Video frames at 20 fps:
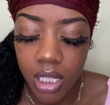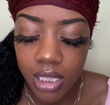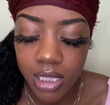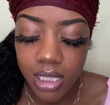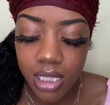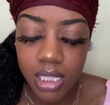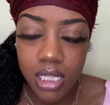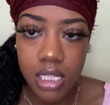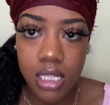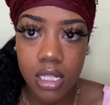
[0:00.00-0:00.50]

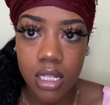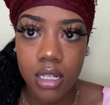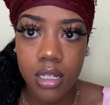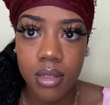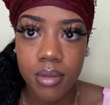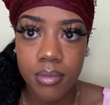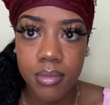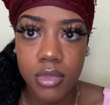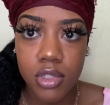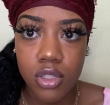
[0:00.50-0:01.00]
to
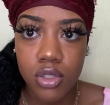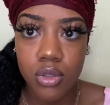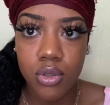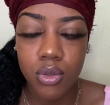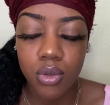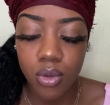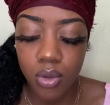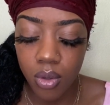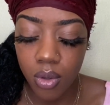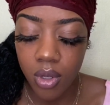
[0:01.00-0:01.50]
some
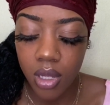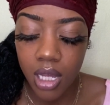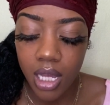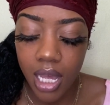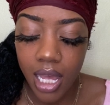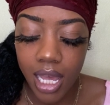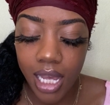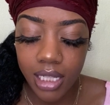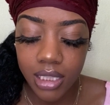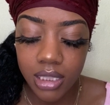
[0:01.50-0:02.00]
to
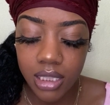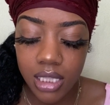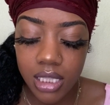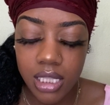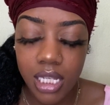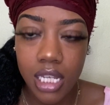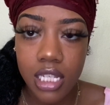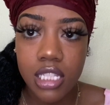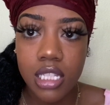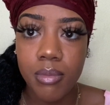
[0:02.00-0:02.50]
actually
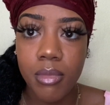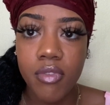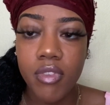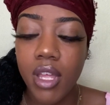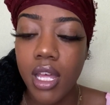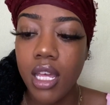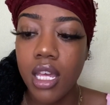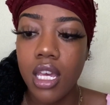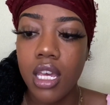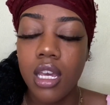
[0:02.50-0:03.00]
take some of
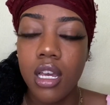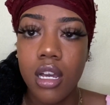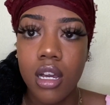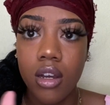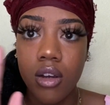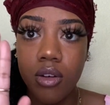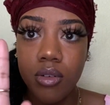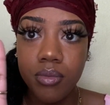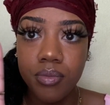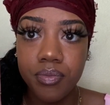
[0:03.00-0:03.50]
that
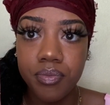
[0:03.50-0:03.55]
eco,